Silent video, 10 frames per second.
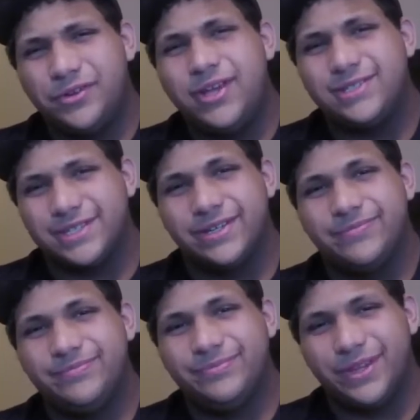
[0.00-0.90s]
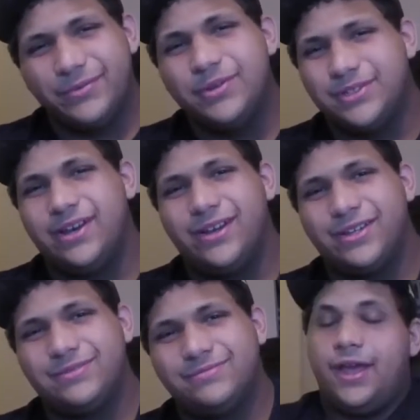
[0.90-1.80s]
Odessa? Then we'll
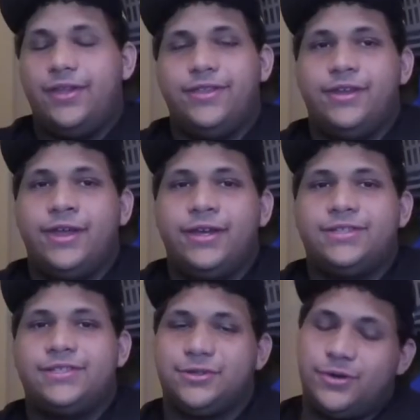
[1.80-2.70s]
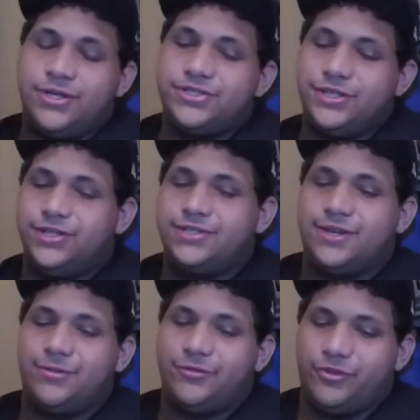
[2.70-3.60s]
talk. And the next question is
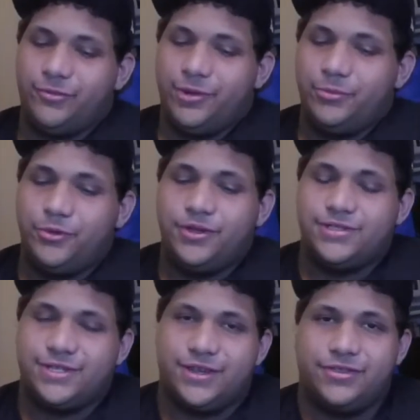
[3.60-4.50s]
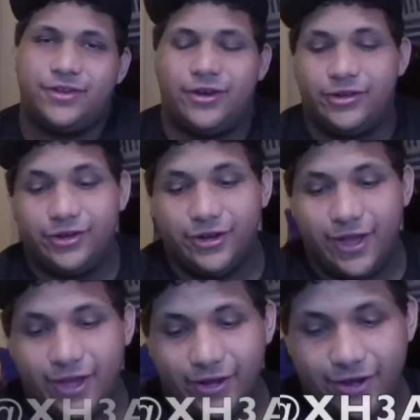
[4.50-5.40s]
coming from my boy Seth Connor
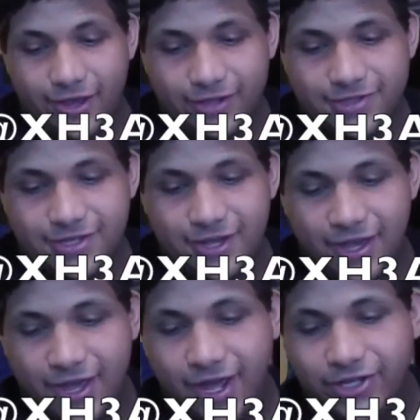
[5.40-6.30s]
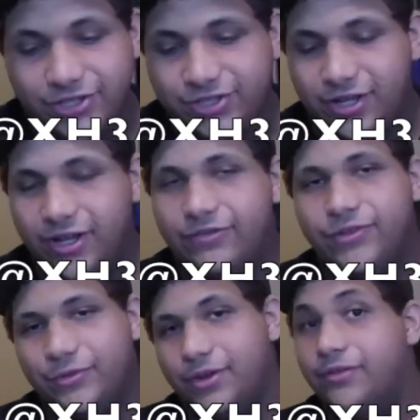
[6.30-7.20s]
at X Headshot, if
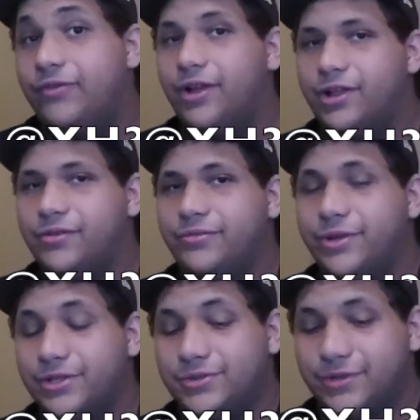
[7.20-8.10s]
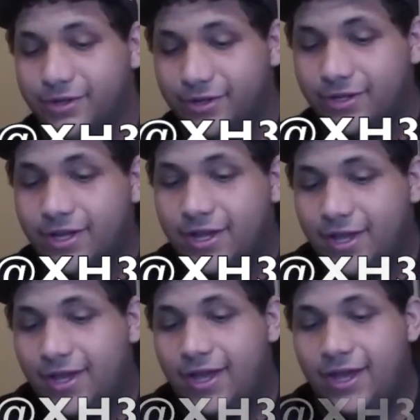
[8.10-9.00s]
you want to follow him on Twitter.
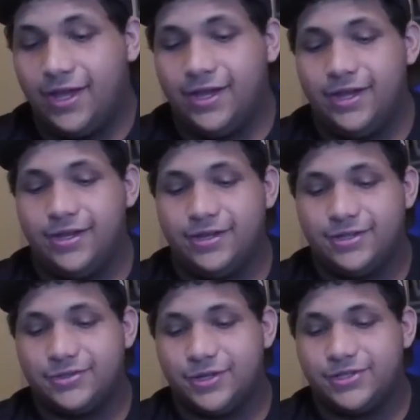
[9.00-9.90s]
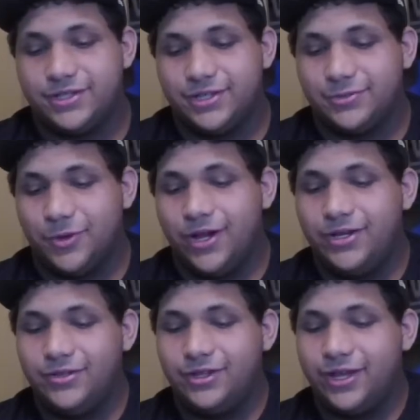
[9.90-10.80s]
And his question is, why
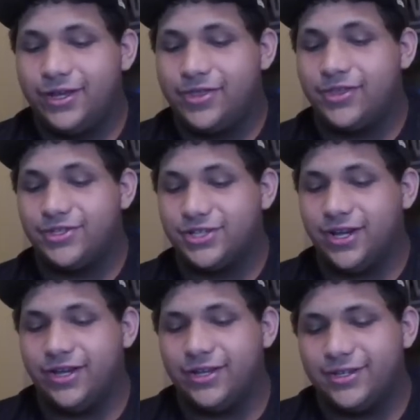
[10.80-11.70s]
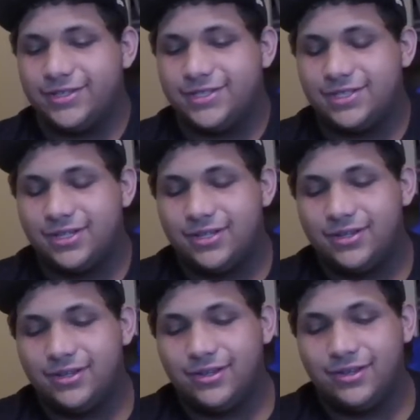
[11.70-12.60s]
do you like the Giants?
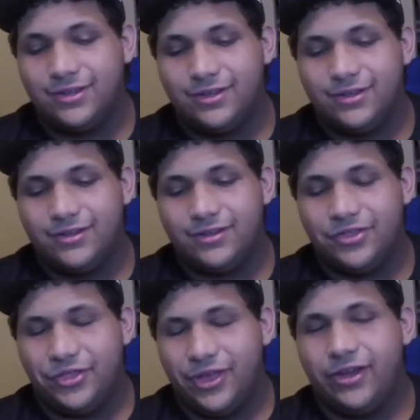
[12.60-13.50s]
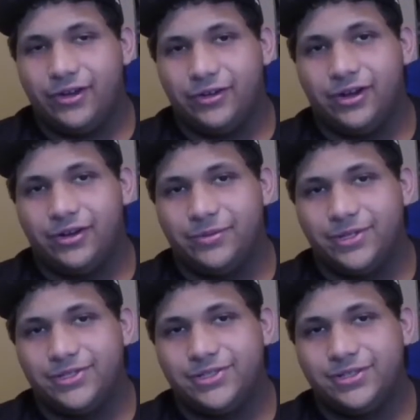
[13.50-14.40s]
They are
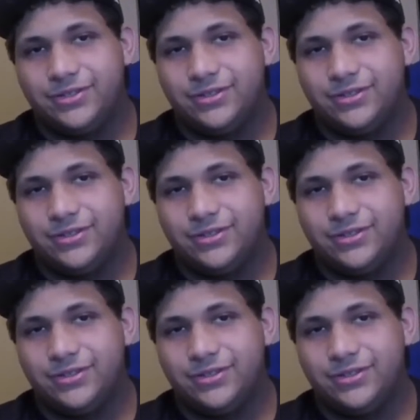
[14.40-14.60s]
garbage.